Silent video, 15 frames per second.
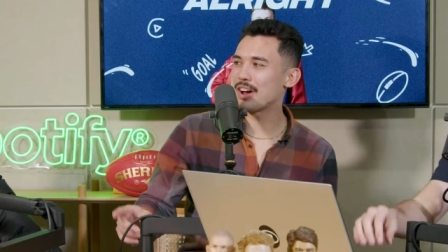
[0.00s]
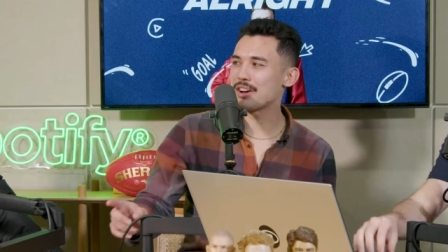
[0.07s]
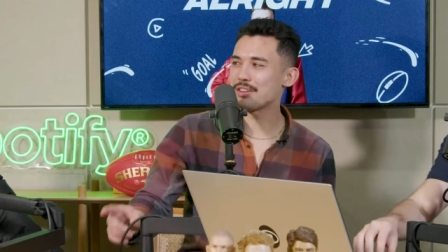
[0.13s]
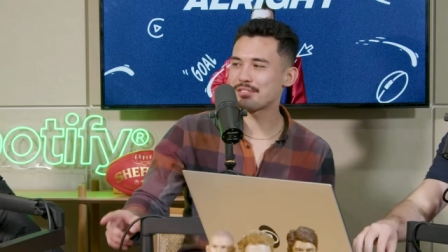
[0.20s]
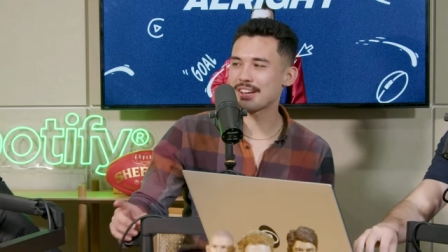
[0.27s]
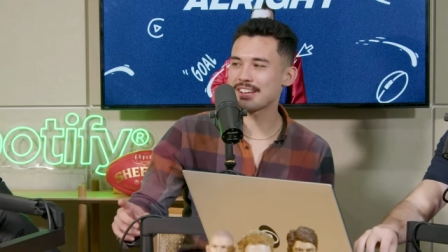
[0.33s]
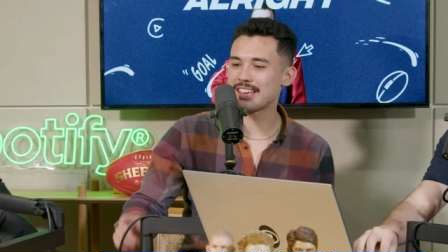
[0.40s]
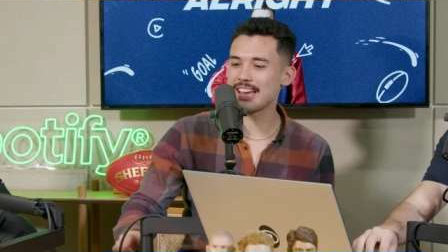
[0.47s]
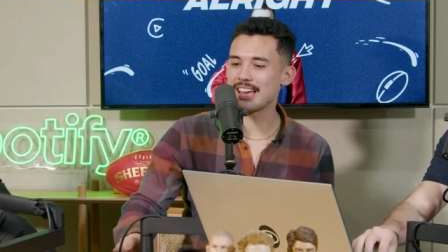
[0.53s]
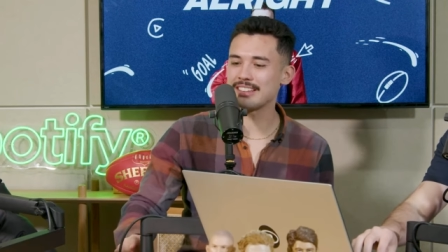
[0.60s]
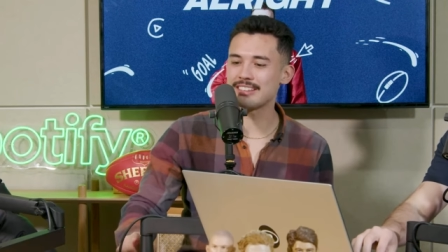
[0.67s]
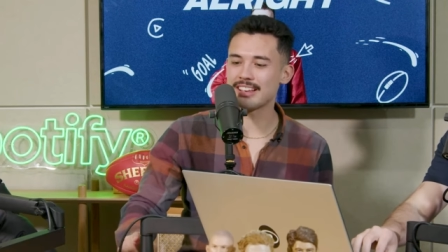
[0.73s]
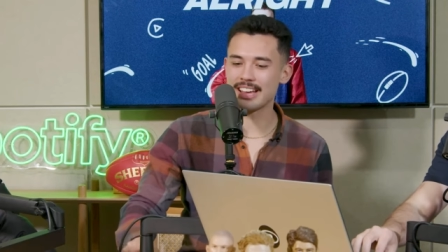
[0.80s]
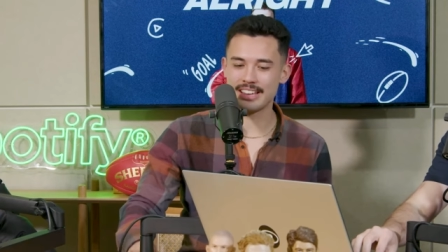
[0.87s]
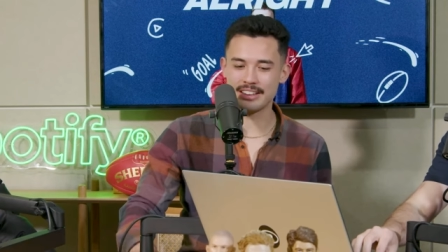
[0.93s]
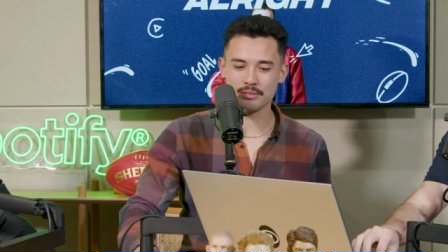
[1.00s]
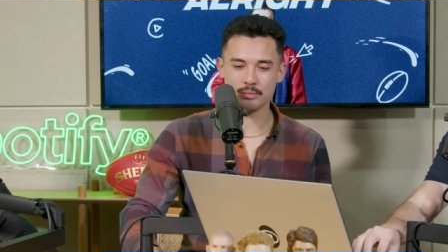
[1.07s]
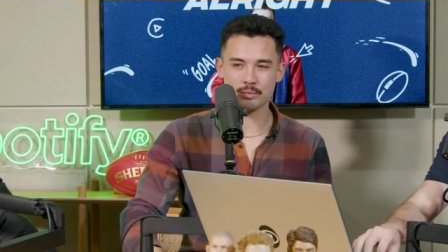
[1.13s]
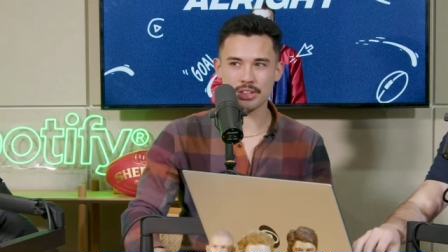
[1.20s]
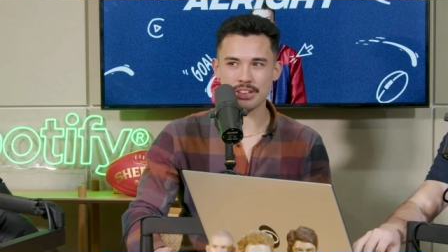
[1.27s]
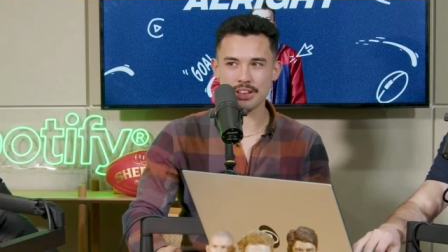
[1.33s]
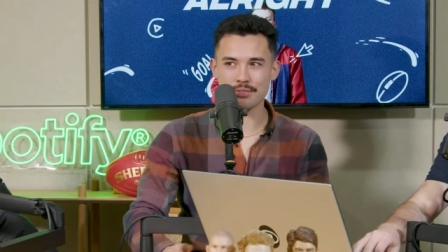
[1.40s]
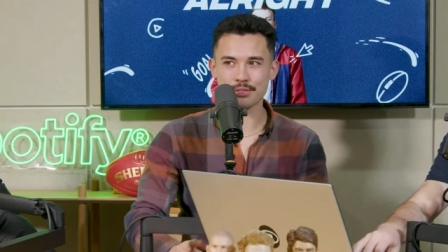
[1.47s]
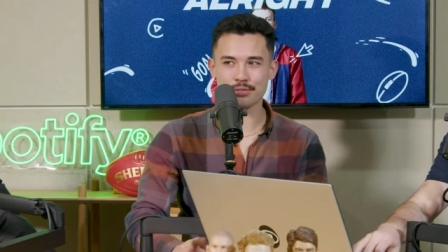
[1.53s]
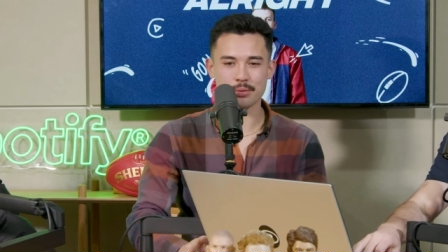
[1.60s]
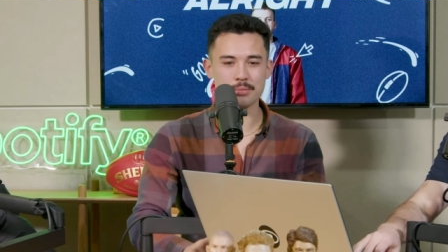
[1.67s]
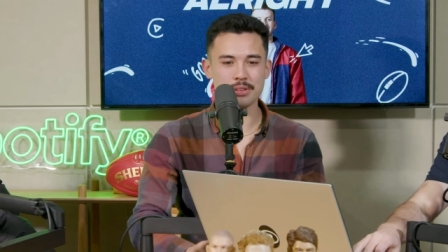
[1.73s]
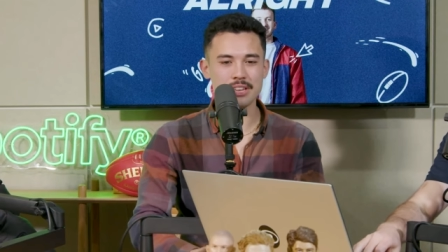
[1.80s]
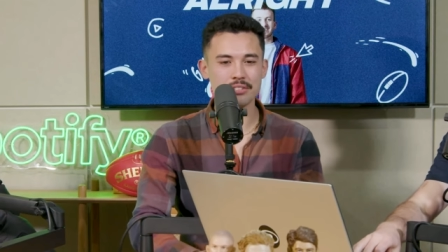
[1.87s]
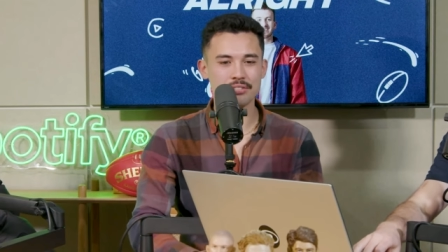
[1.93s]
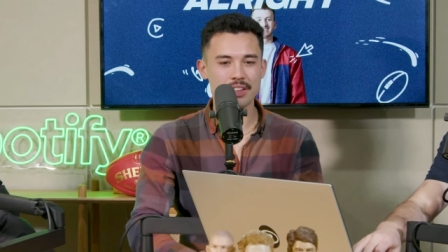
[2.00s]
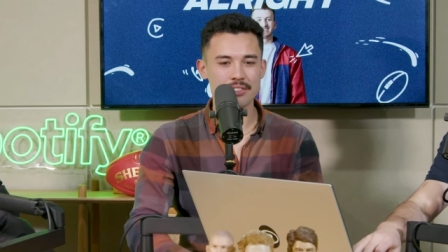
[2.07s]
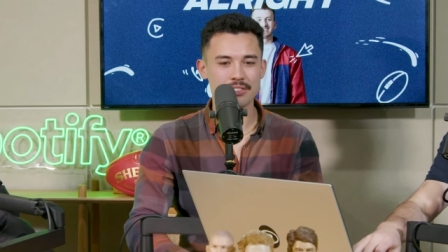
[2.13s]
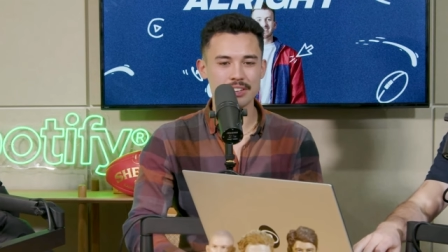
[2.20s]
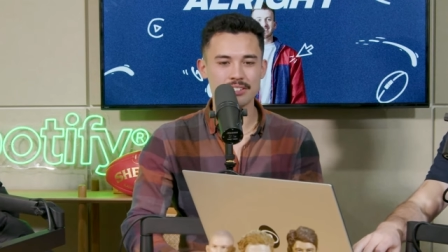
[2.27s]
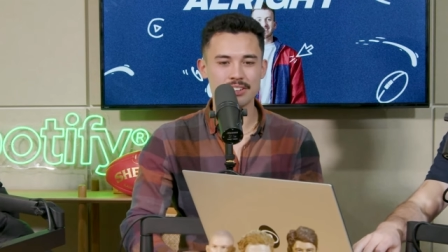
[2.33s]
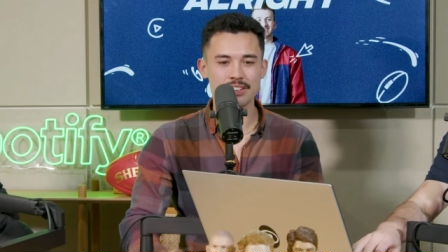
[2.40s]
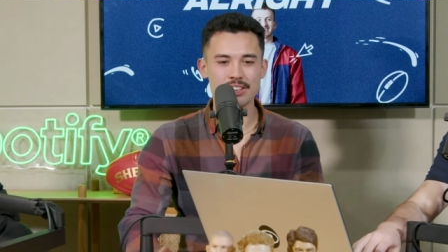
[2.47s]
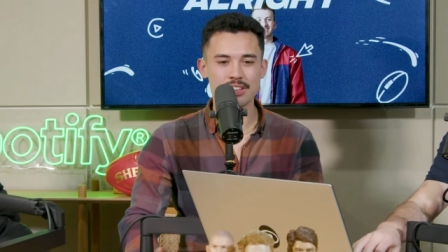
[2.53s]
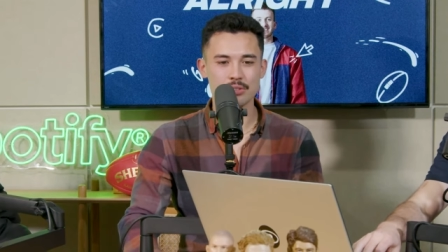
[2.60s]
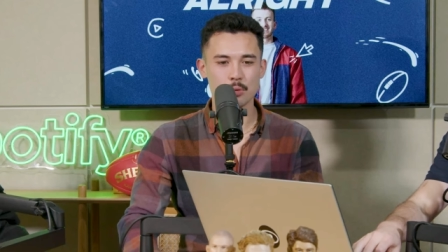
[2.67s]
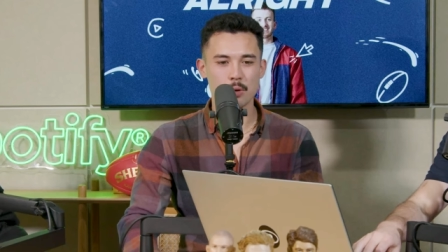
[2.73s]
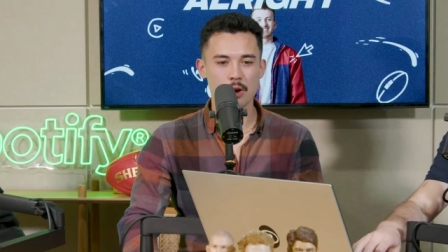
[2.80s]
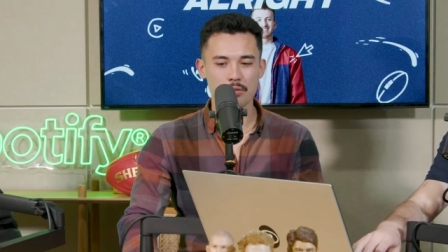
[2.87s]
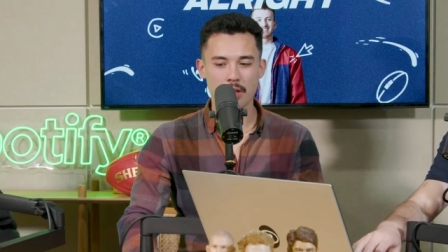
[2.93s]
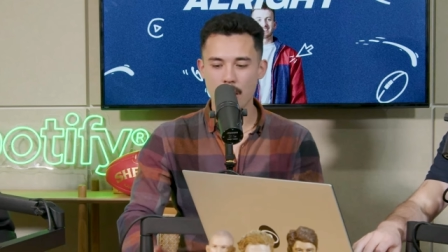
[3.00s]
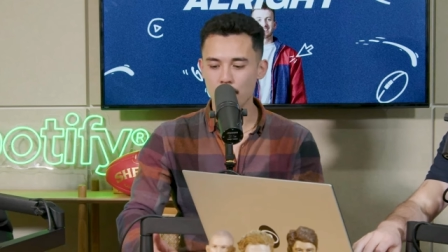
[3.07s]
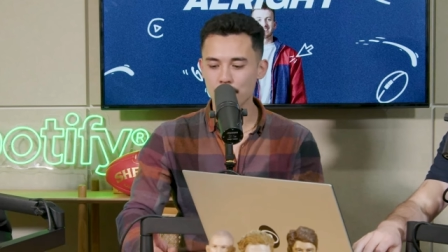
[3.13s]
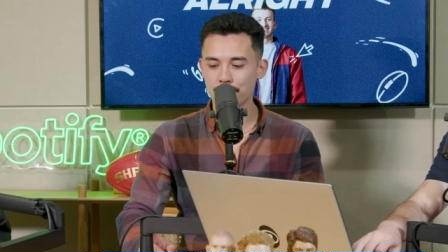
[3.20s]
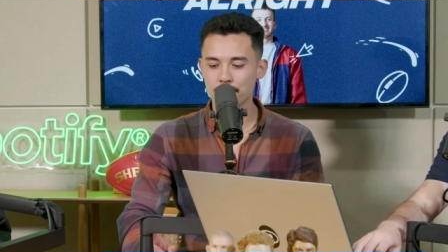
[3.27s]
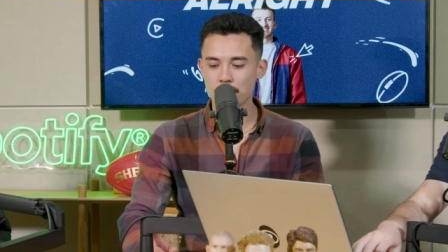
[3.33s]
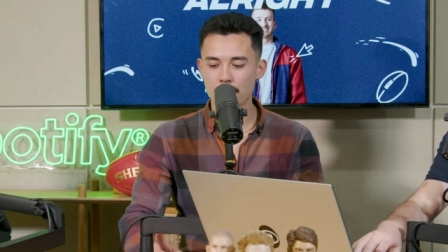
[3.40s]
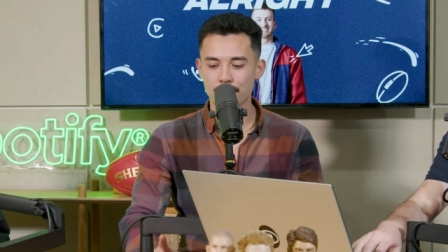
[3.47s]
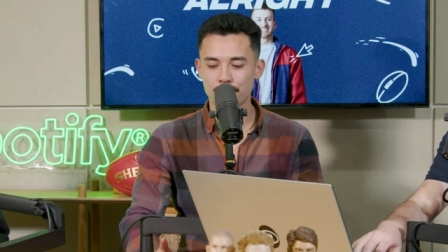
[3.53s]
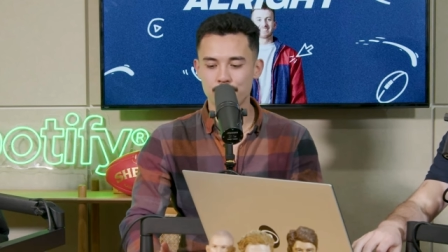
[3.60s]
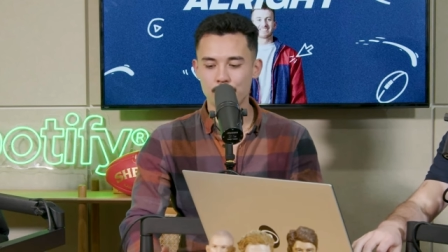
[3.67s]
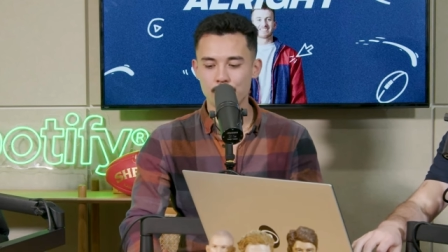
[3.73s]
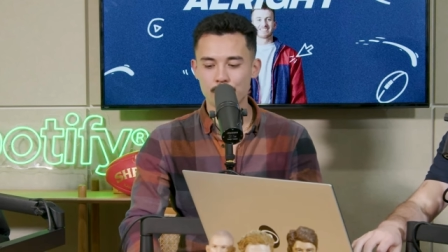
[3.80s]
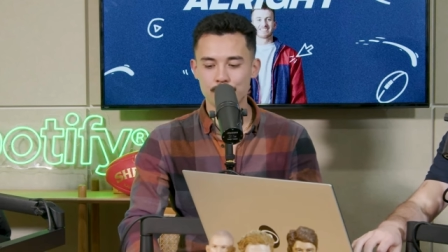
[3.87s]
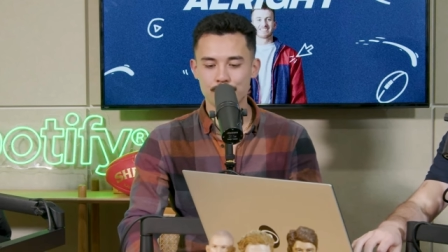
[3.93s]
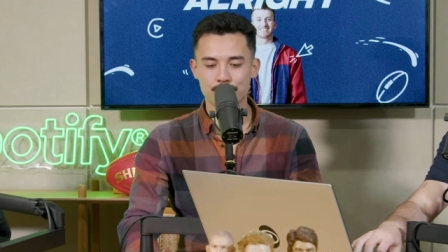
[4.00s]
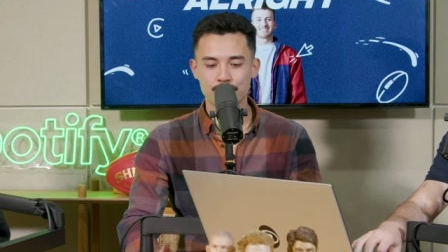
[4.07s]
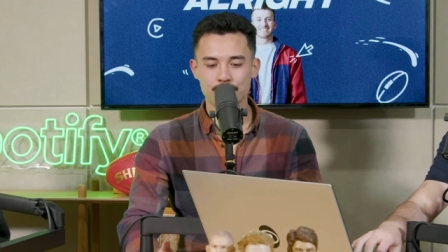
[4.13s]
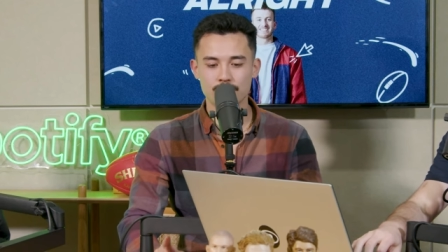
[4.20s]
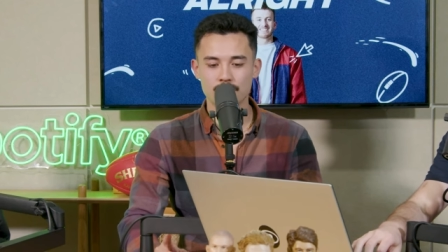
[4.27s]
noticed at canteen, the difference from year seven to year twelve, that was my first,